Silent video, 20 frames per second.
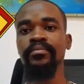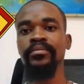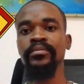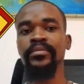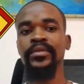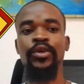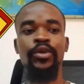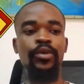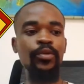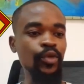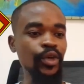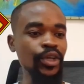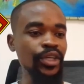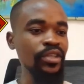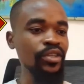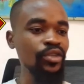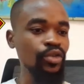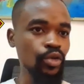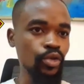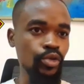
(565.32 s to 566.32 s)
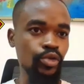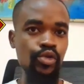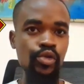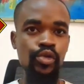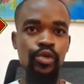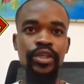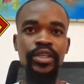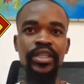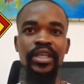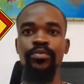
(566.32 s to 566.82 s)
he'll bring in those
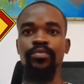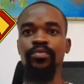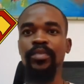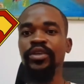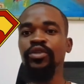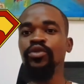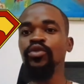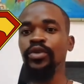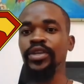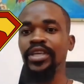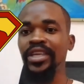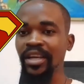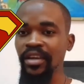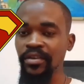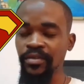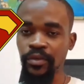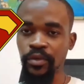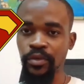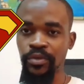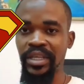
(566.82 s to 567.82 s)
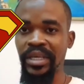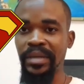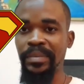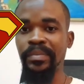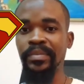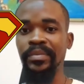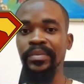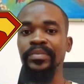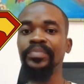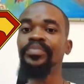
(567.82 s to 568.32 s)
droids and make you care for them.